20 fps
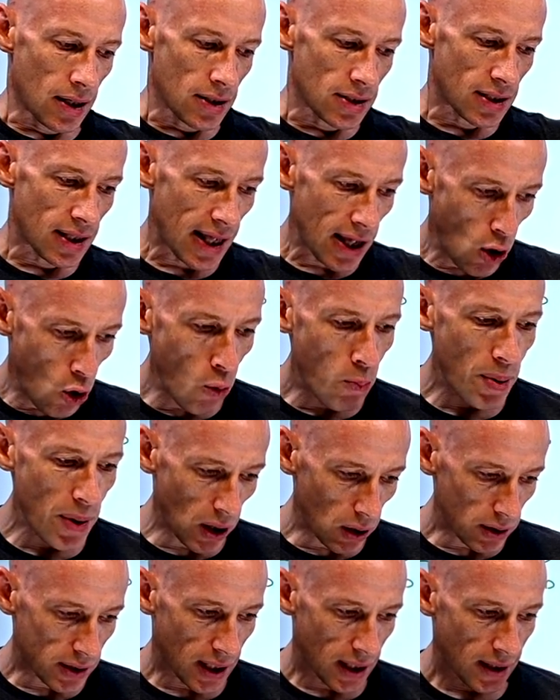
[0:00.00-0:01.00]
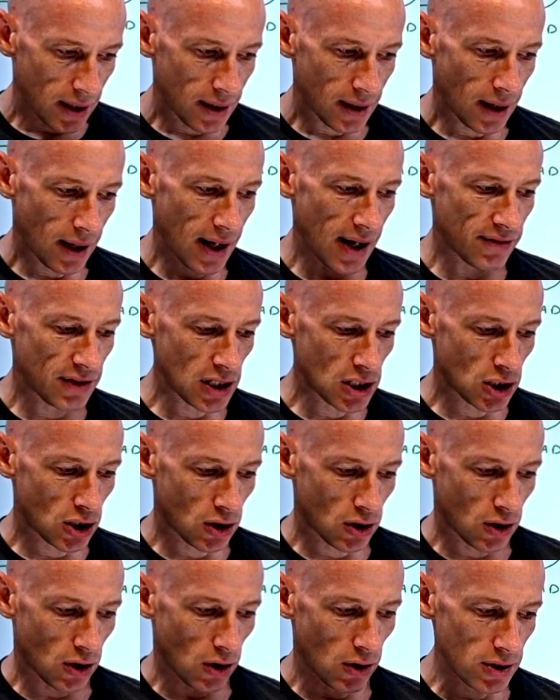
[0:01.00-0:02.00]
So they all build. I have this
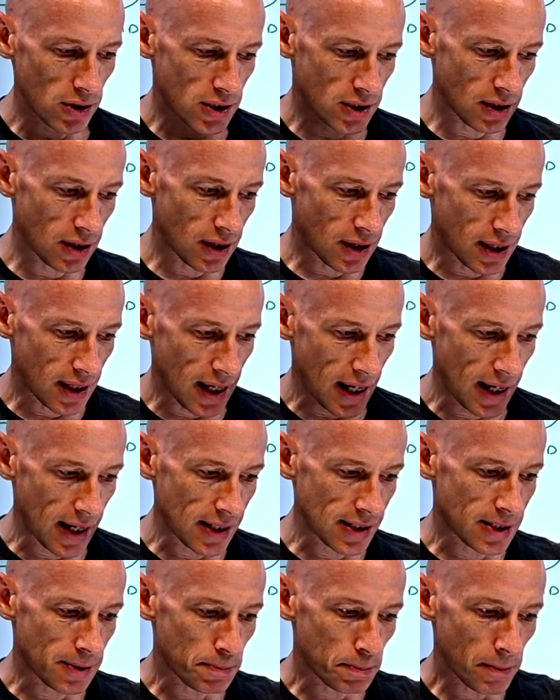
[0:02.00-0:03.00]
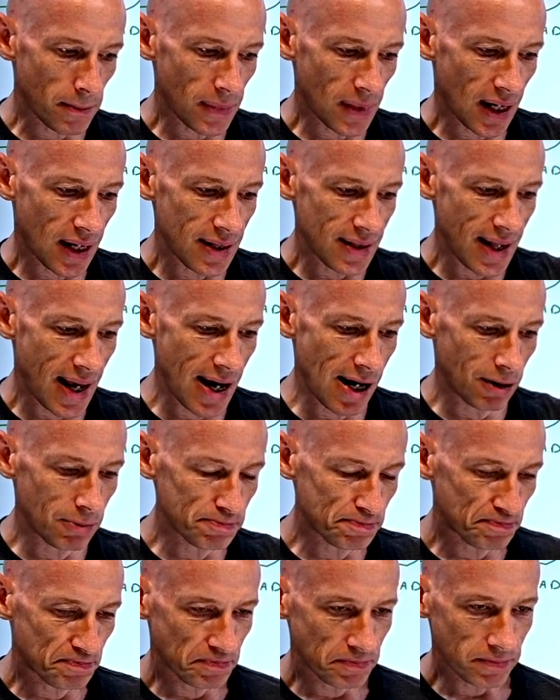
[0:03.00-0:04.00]
constant things.
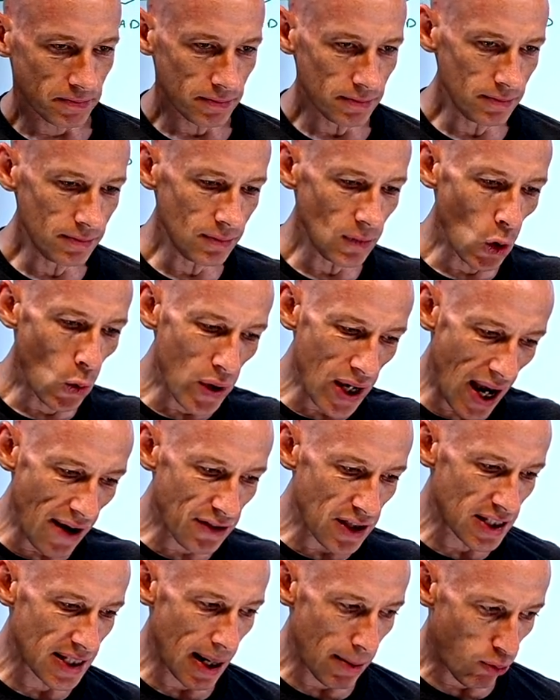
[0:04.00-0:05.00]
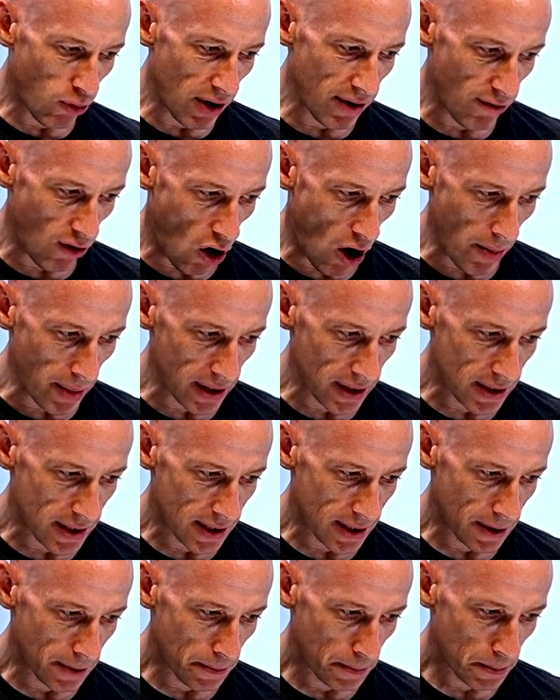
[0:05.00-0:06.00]
Now, we have the separate
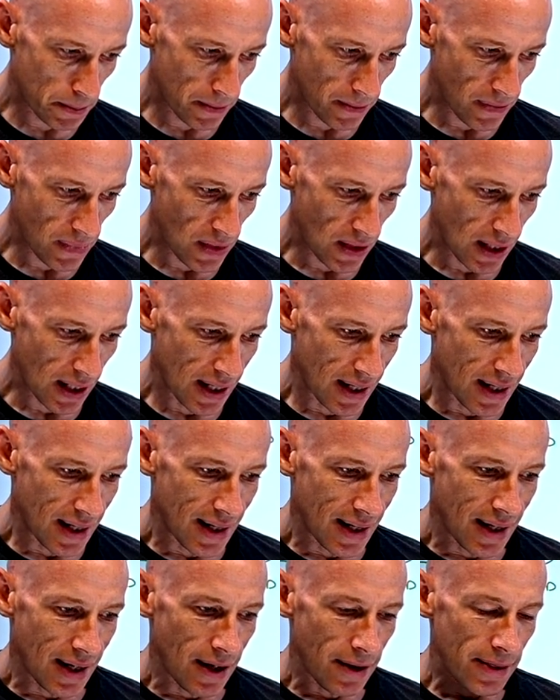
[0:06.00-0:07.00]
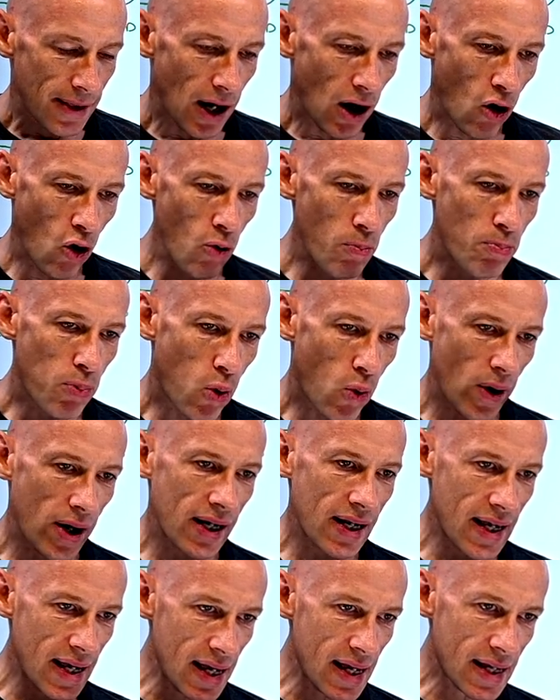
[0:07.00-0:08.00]
environments. The whole
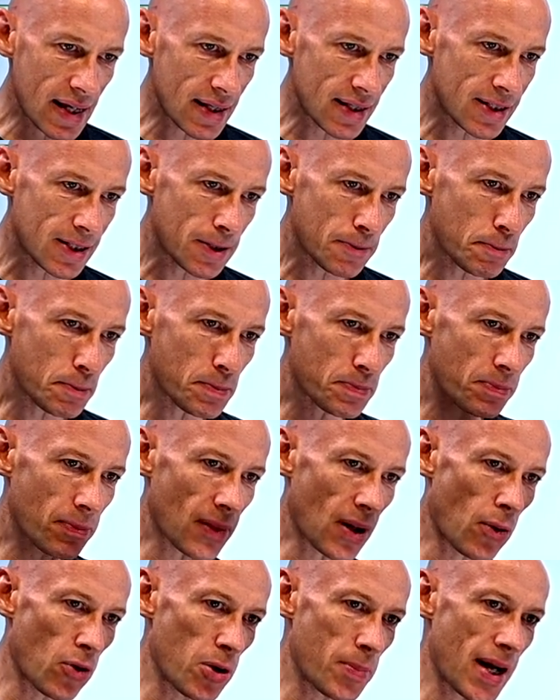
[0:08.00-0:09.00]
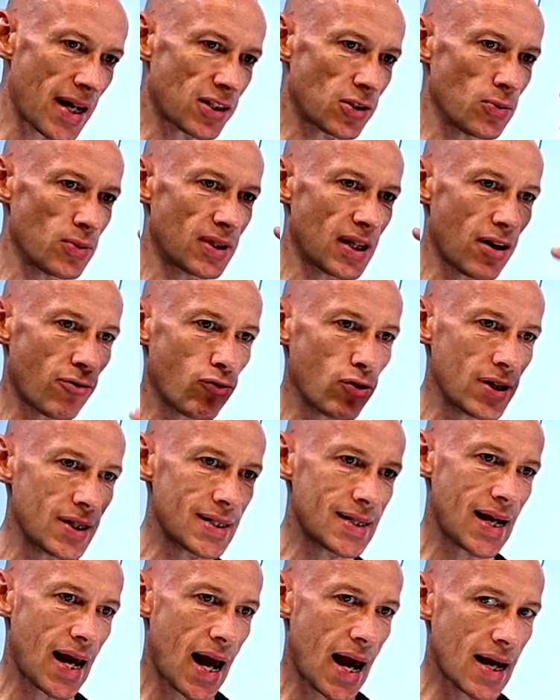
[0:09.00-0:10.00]
point is I want to be able to do
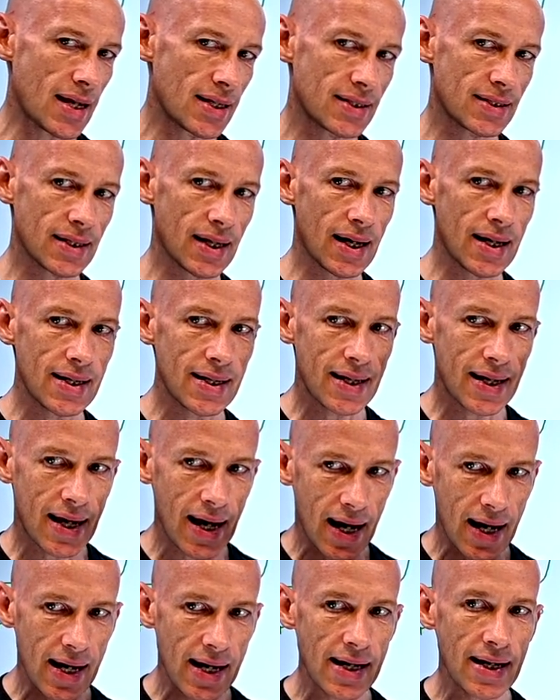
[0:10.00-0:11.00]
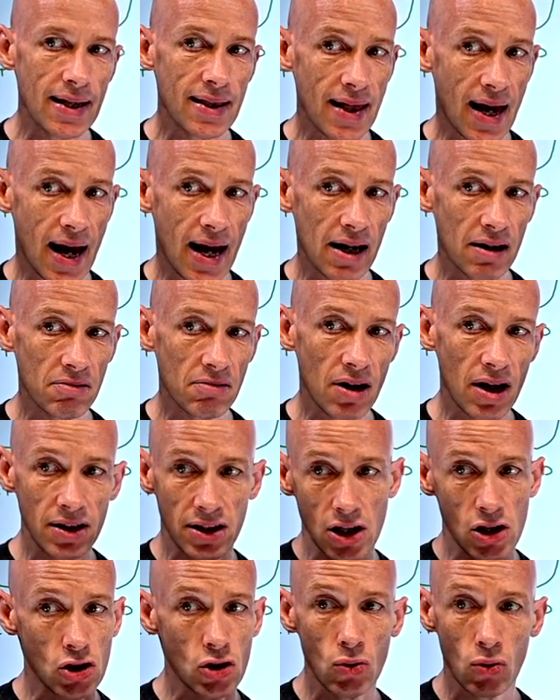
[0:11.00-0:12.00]
different tests and gain that
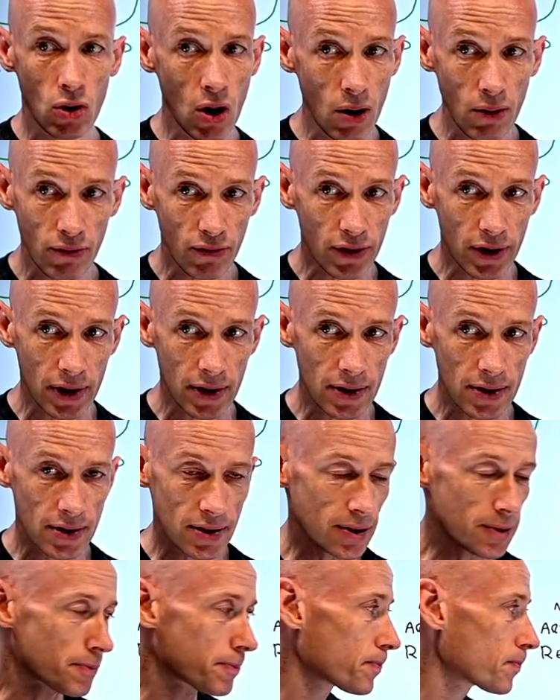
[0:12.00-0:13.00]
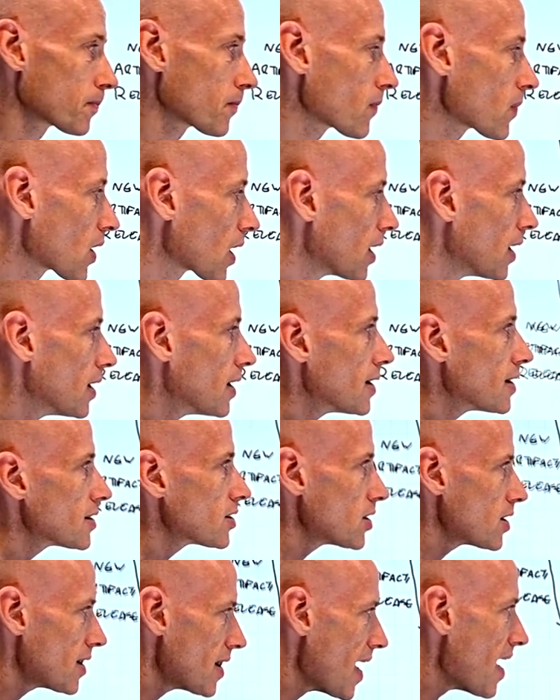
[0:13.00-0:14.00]
additional confidence.
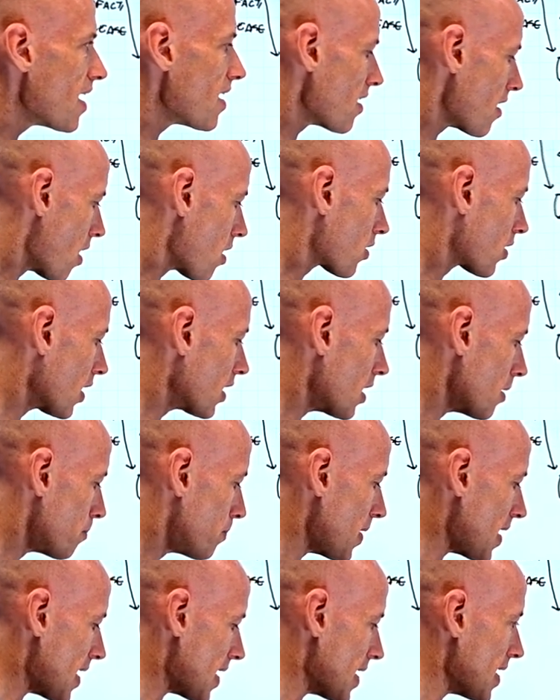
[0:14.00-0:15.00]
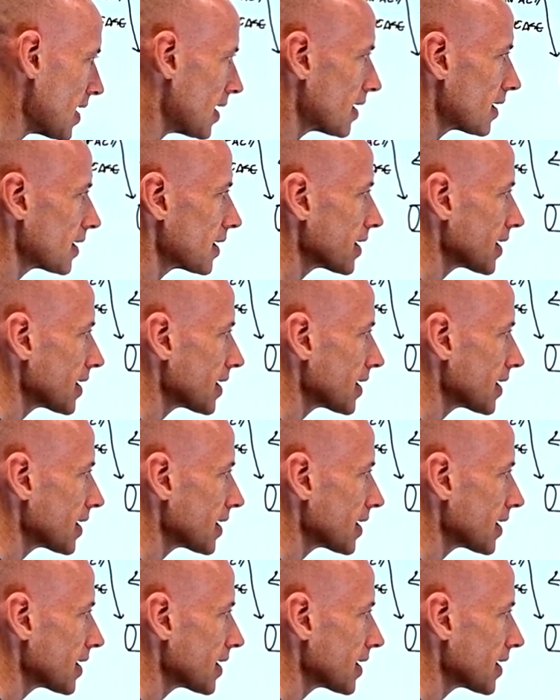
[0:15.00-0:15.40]
So there are going to be